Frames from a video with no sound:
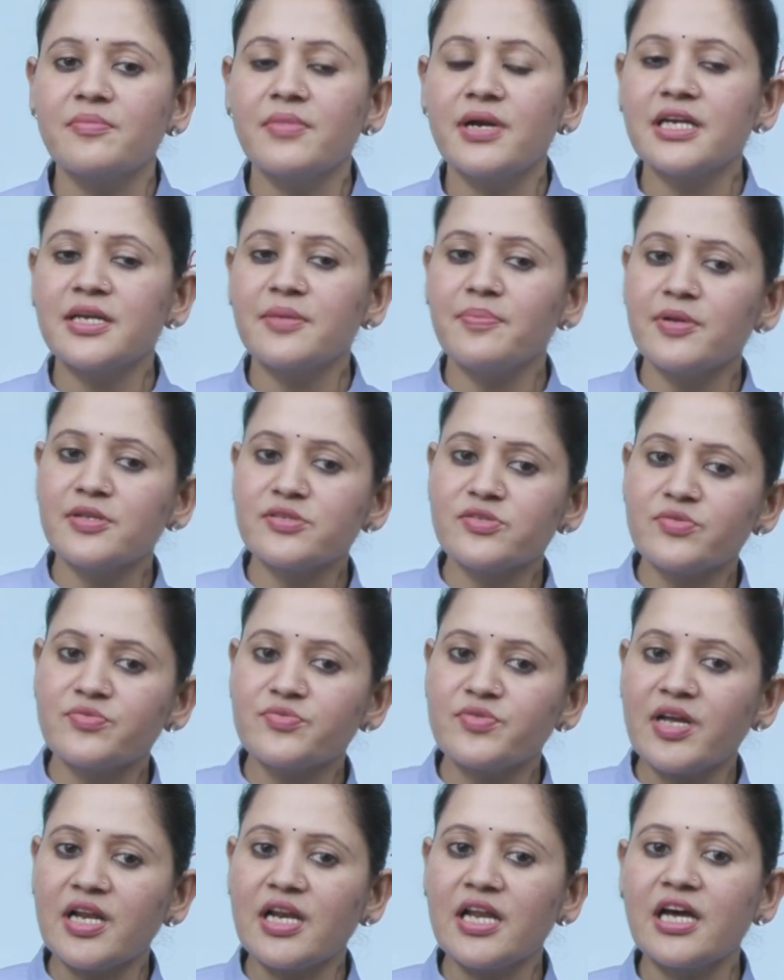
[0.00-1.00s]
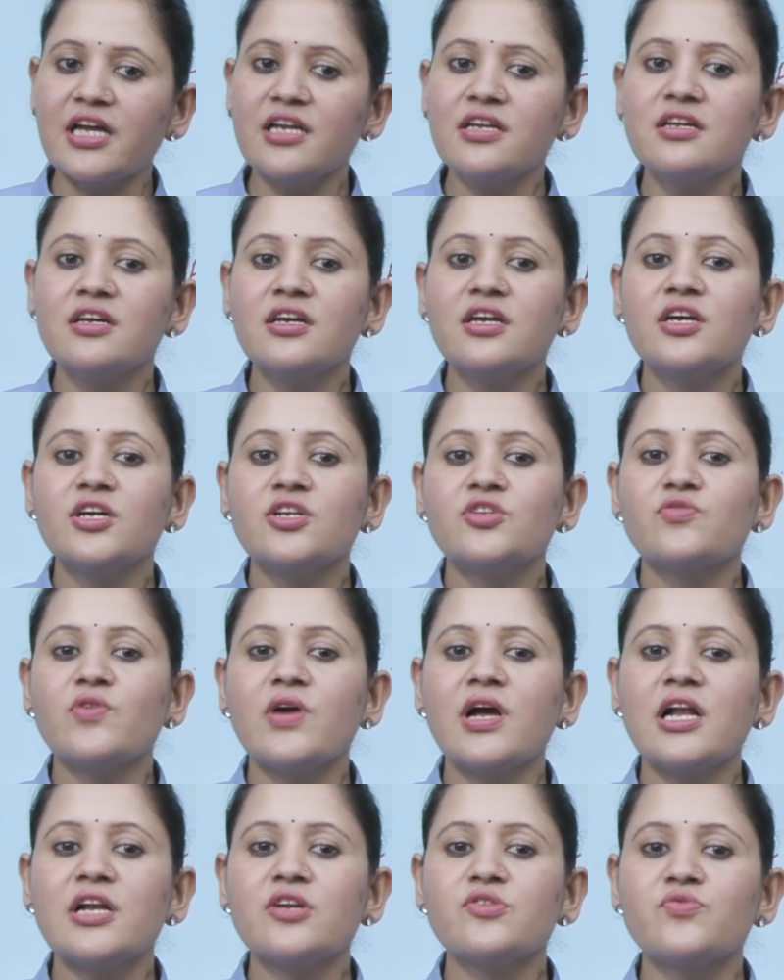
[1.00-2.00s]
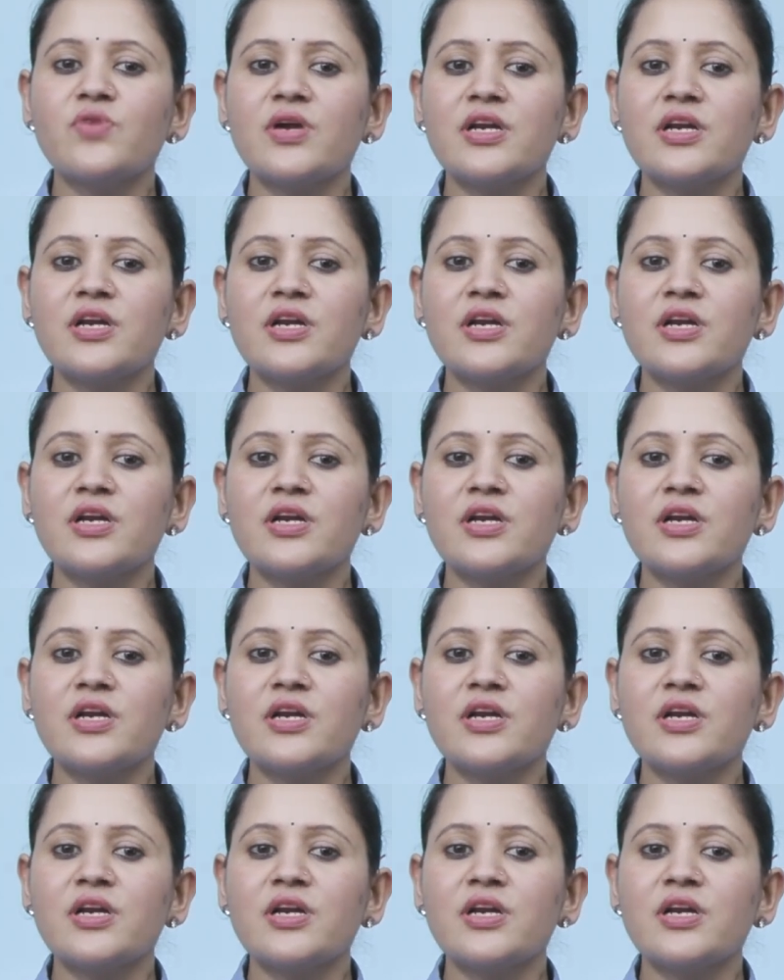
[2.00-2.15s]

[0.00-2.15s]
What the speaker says: Multiples of 12 are 12,